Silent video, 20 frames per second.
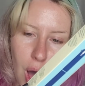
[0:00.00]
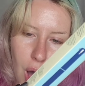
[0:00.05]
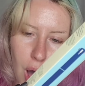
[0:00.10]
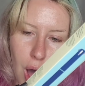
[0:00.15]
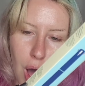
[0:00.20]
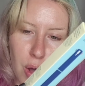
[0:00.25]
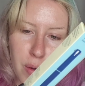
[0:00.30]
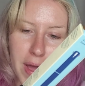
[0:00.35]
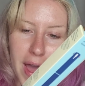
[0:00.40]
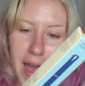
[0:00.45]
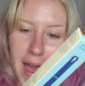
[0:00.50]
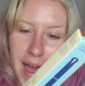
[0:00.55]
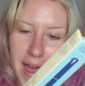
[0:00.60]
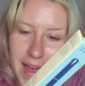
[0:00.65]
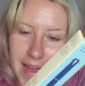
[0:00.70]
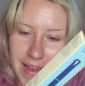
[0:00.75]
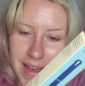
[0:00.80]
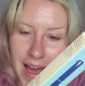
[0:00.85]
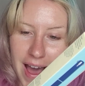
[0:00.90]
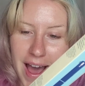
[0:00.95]

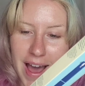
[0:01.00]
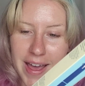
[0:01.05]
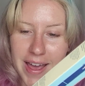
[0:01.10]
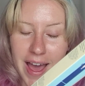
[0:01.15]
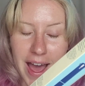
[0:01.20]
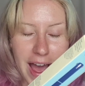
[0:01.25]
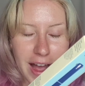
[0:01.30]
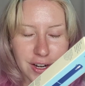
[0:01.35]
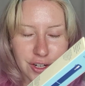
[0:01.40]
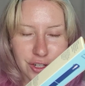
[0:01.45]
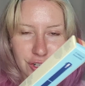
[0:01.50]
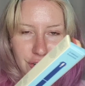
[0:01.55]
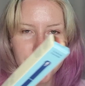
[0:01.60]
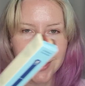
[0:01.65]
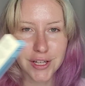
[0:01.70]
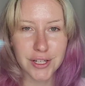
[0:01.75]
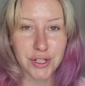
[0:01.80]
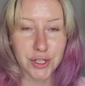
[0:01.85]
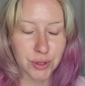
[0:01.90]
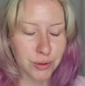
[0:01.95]
Okay, I
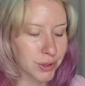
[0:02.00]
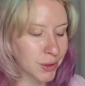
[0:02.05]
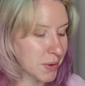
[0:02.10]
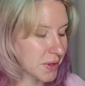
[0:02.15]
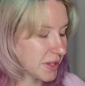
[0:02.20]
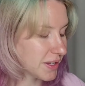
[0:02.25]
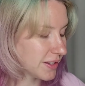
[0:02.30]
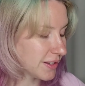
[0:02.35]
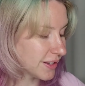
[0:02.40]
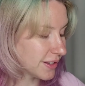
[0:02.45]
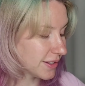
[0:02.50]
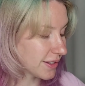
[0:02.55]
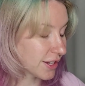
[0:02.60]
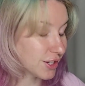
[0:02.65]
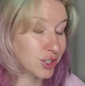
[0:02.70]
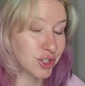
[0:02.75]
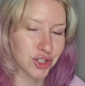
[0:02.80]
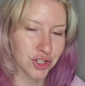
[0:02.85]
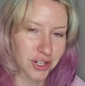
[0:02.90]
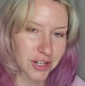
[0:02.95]
actually do know what this is. I
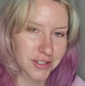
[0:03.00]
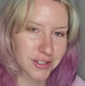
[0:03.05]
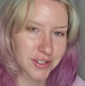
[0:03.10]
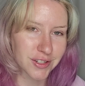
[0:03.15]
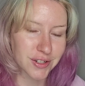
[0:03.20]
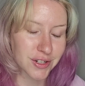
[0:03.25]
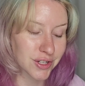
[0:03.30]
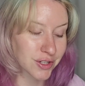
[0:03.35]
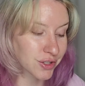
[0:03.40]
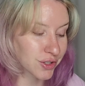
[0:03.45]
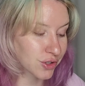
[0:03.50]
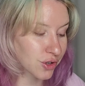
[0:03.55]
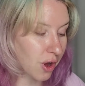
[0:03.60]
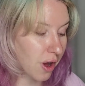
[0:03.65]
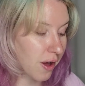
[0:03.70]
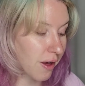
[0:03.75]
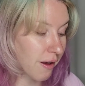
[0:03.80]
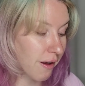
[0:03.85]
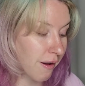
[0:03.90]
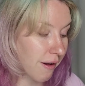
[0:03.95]
just
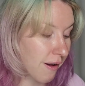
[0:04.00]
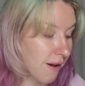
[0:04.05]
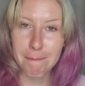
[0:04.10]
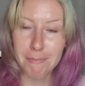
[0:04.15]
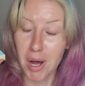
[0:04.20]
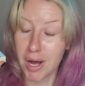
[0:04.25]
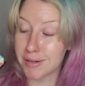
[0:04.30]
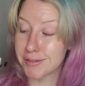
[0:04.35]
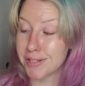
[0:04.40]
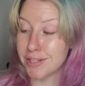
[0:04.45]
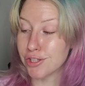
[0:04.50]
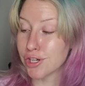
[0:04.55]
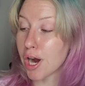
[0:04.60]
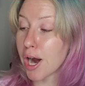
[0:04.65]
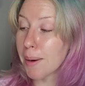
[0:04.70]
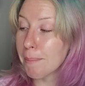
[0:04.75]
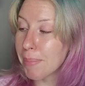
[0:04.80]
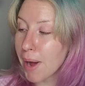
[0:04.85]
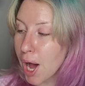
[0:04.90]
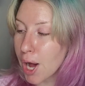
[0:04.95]
saw
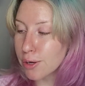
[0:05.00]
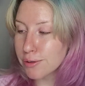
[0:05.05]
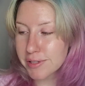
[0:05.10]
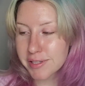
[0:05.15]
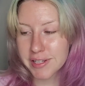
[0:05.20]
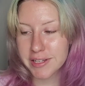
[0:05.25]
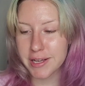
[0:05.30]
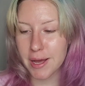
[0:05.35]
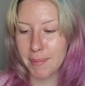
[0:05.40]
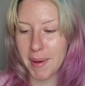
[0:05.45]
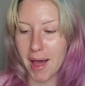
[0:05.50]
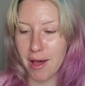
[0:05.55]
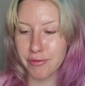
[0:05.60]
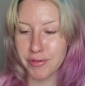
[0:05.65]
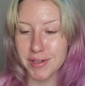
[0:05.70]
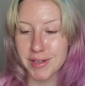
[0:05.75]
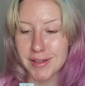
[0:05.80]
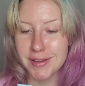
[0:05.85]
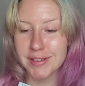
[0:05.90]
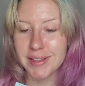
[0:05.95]
BoxyCharm posting about
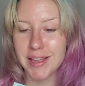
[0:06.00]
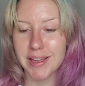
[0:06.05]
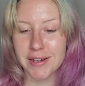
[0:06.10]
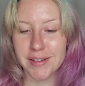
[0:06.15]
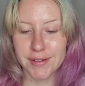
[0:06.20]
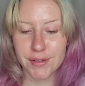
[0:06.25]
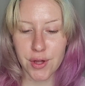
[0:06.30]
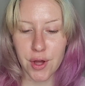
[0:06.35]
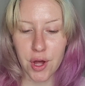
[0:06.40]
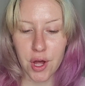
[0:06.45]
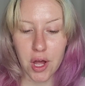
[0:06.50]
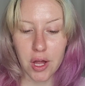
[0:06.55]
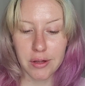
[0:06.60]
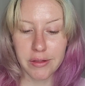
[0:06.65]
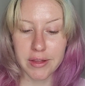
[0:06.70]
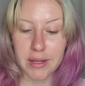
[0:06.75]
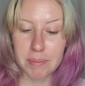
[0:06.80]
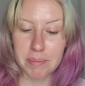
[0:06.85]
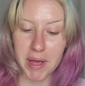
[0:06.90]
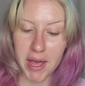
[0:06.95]
this. It is called
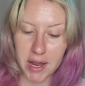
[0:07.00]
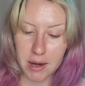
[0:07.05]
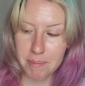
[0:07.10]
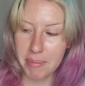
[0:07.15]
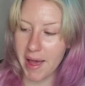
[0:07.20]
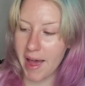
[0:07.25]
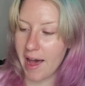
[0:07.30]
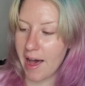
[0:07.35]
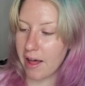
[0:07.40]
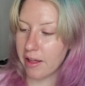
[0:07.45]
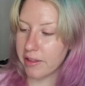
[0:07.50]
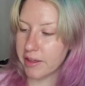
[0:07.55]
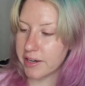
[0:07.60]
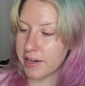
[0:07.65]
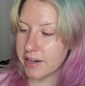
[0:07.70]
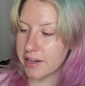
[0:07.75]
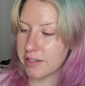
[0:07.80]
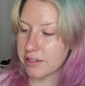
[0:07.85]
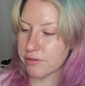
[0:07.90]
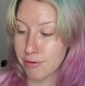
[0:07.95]
the Pen Pal and
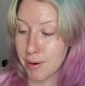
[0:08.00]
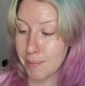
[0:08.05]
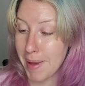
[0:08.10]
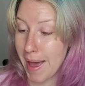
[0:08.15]
it is from